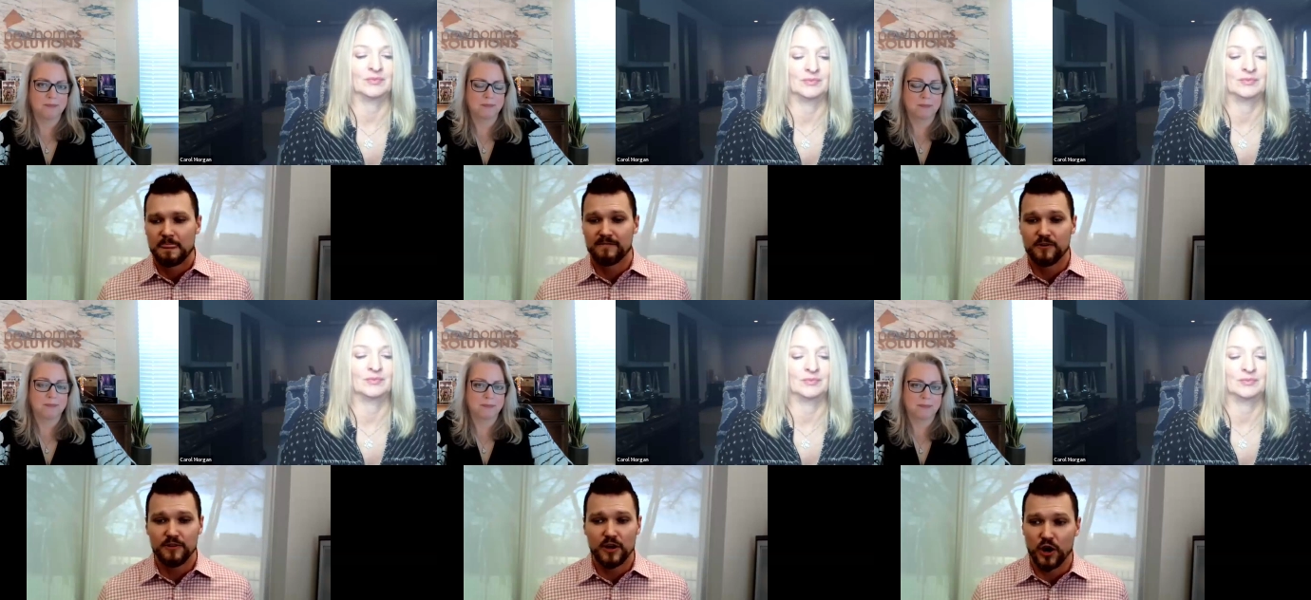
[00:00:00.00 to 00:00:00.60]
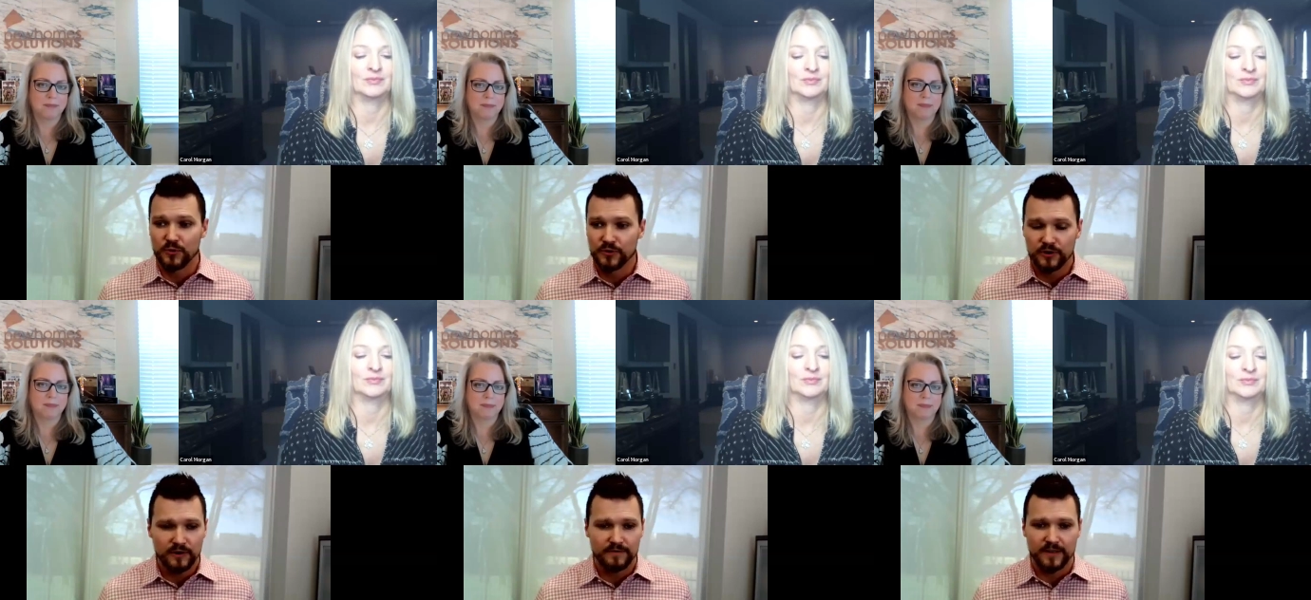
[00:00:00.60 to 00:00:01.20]
Speaker 1: If you're the
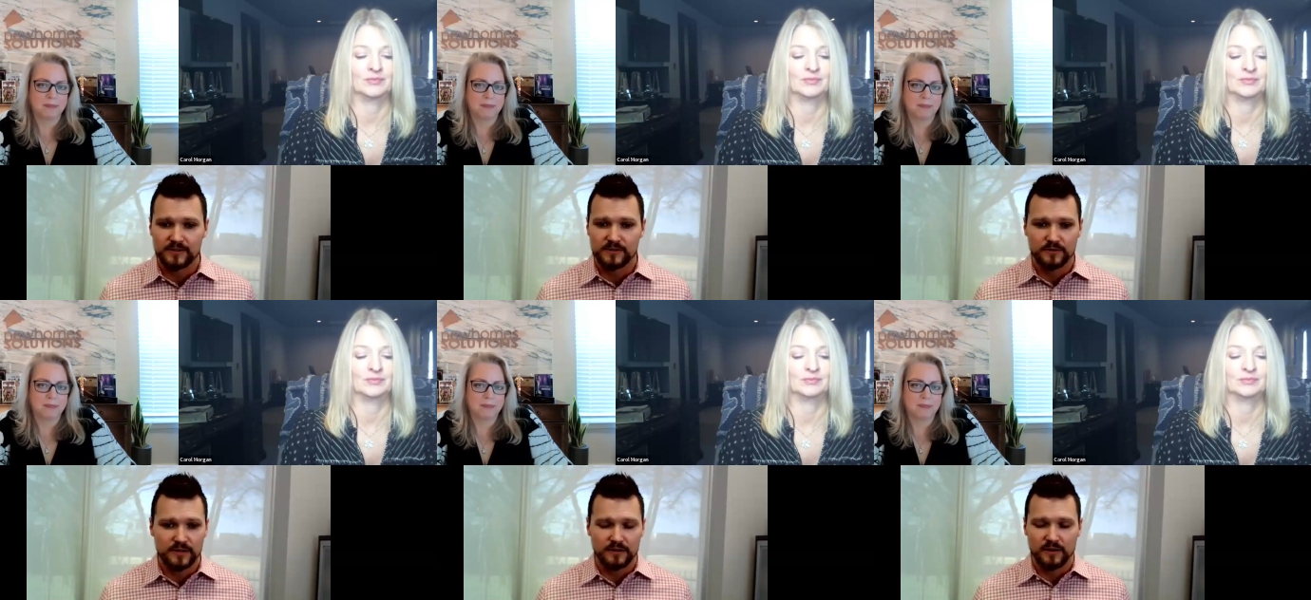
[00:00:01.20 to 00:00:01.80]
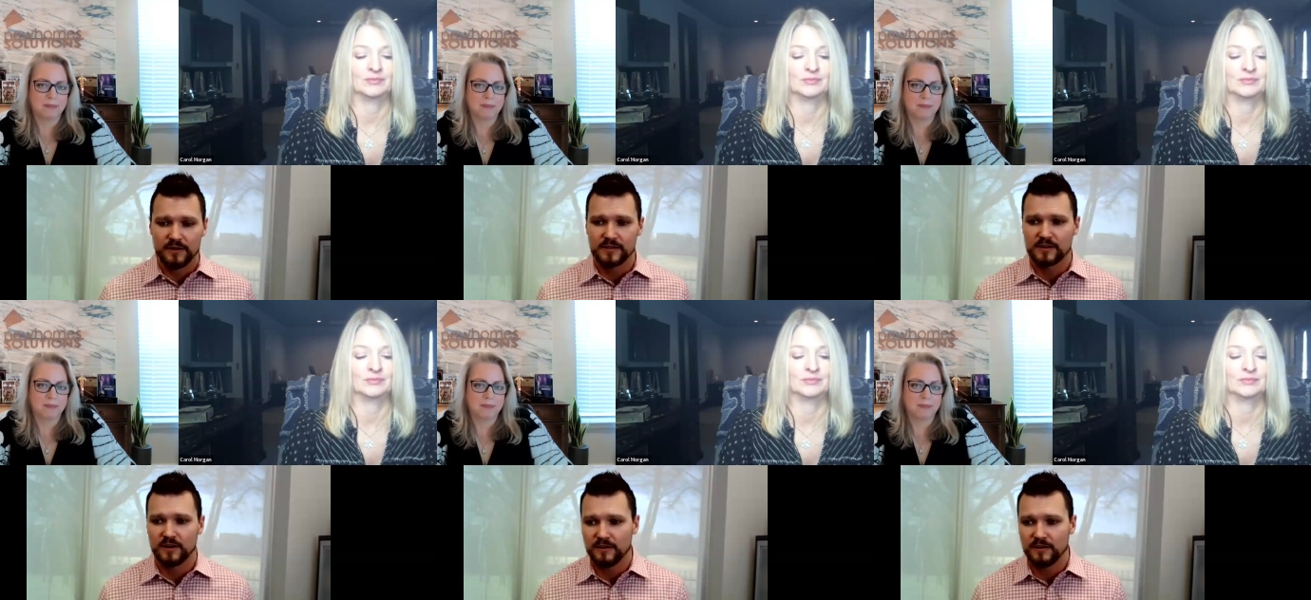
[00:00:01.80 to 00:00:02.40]
owner, if that's who's on, on
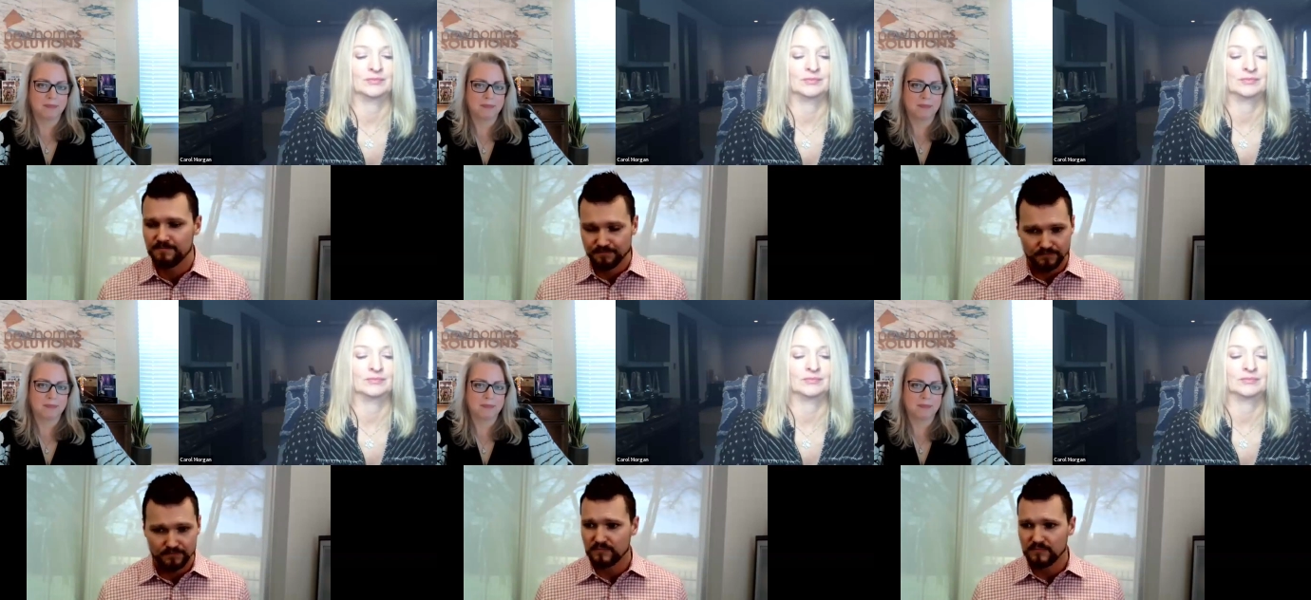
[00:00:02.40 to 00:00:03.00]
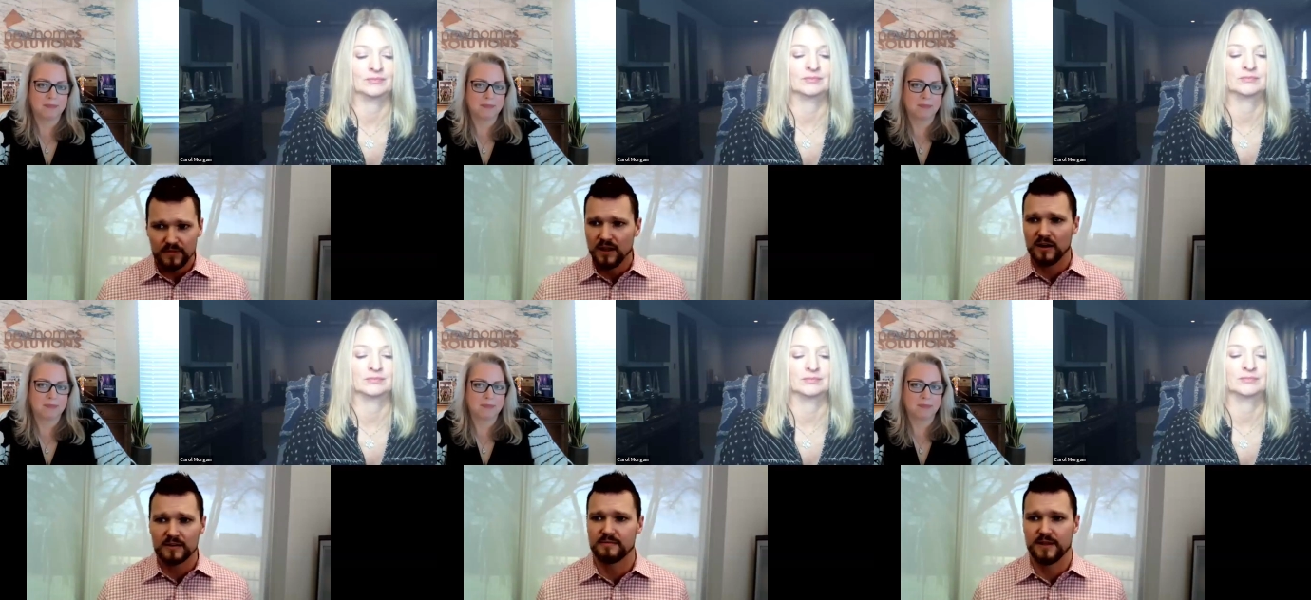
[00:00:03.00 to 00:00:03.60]
this call,
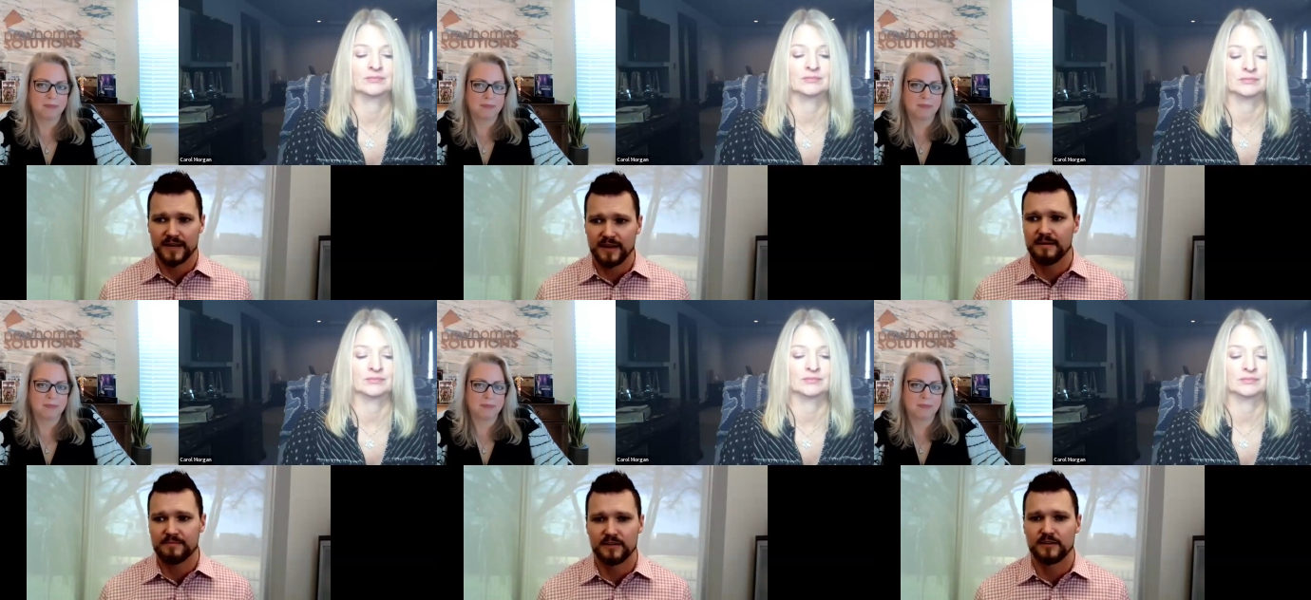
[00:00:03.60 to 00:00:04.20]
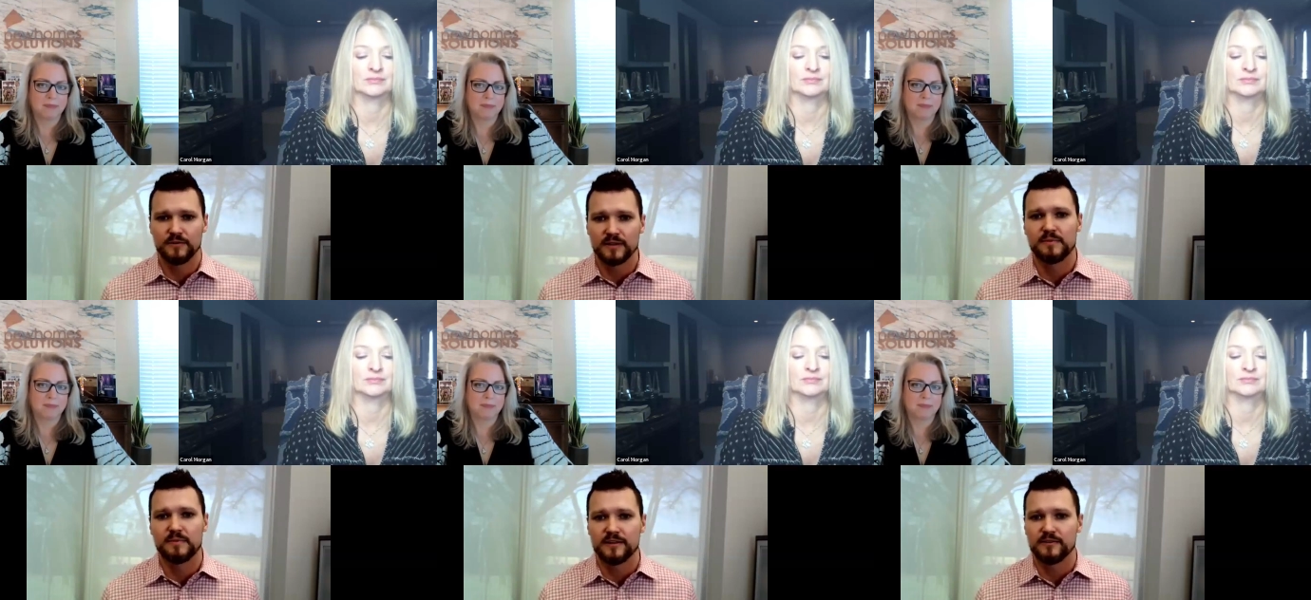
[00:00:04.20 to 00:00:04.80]
Awesome. That can
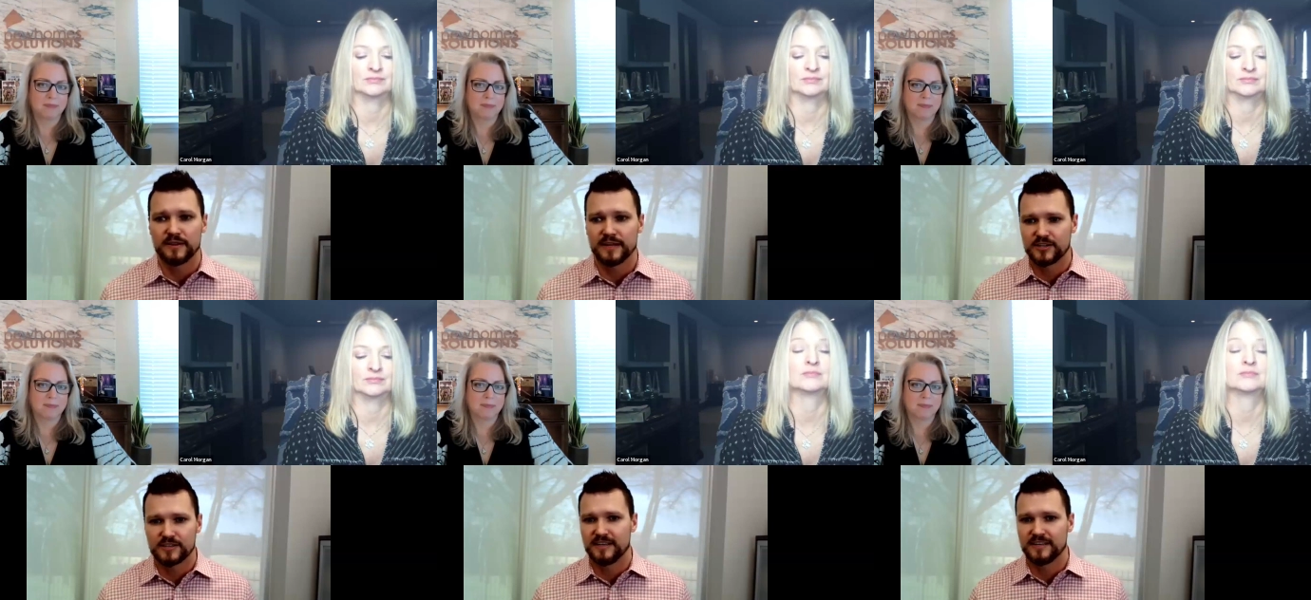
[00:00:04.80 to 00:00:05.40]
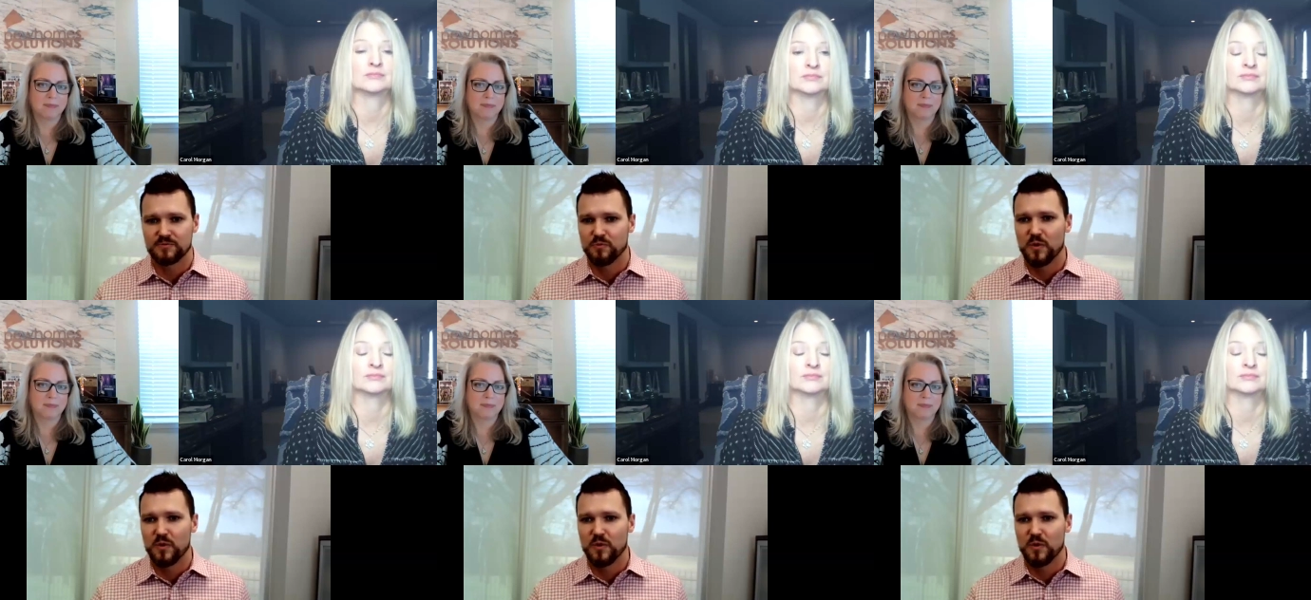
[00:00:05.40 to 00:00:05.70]
absolutely be you. That's just, it's